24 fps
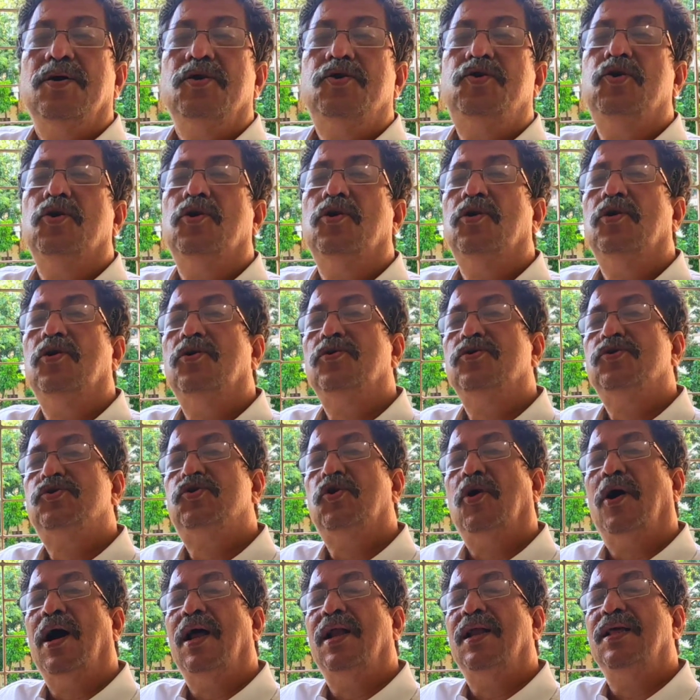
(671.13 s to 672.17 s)
to
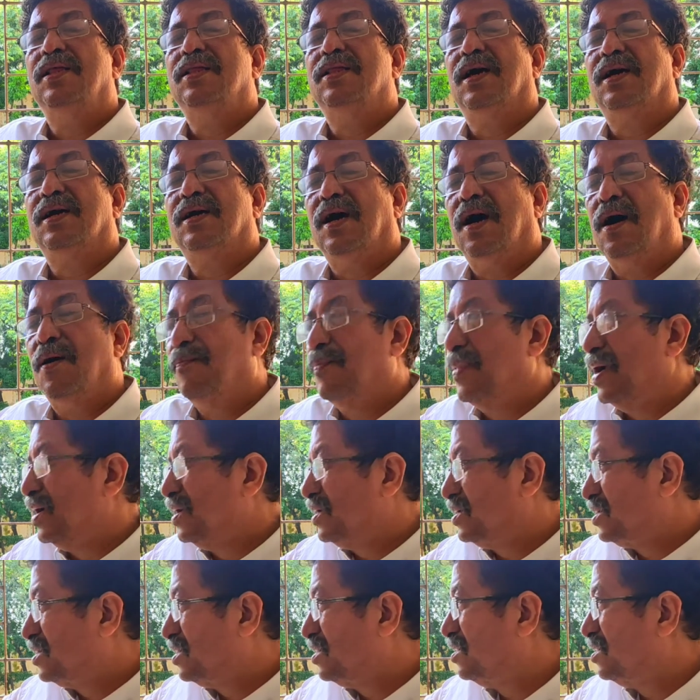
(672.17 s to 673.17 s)
join in the government